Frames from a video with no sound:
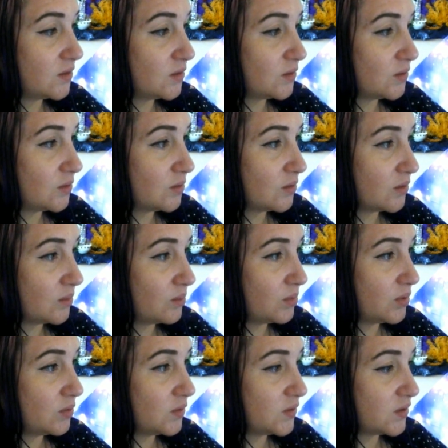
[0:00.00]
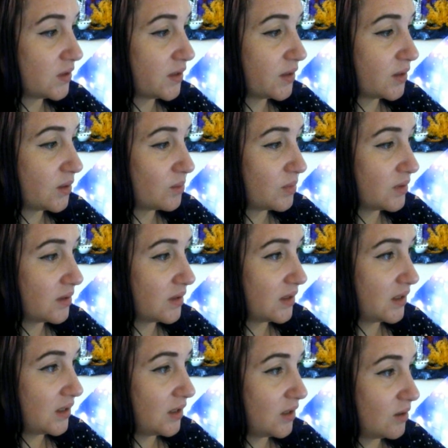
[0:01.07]
to boost up
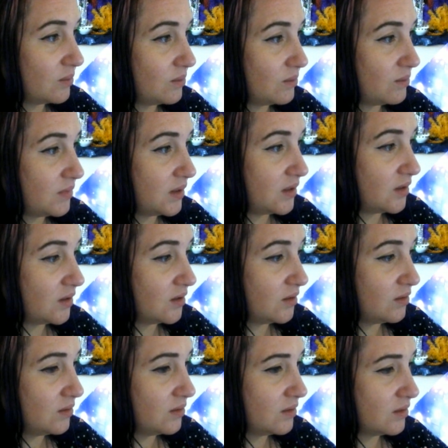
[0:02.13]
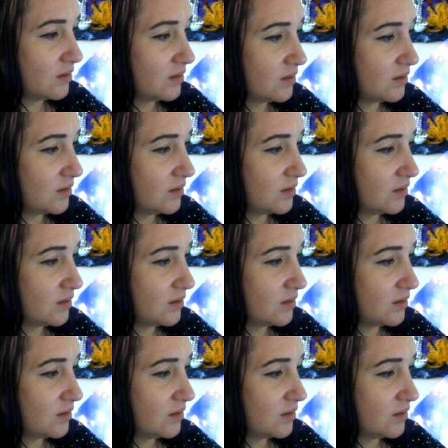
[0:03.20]
the menu.